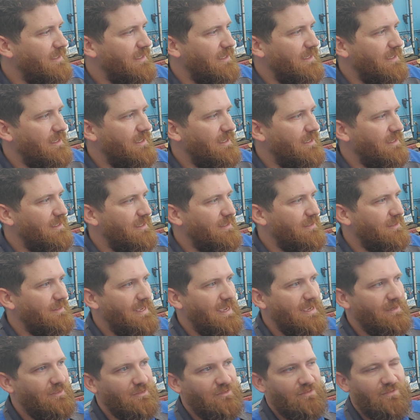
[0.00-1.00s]
and
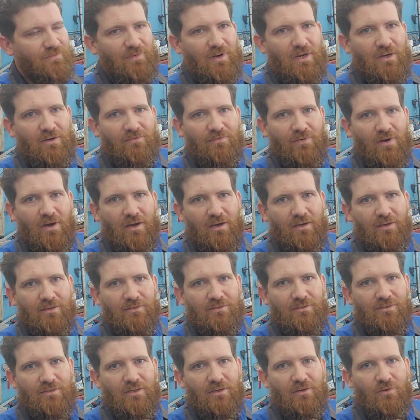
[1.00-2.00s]
that just
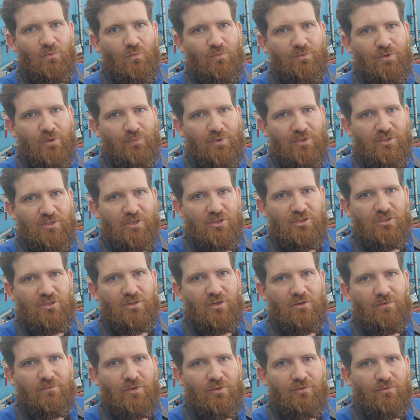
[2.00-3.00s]
verifies the position
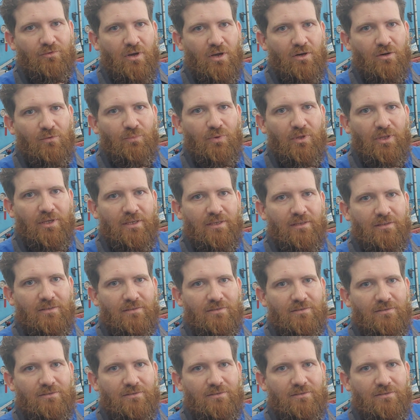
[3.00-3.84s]
of the throttle plate,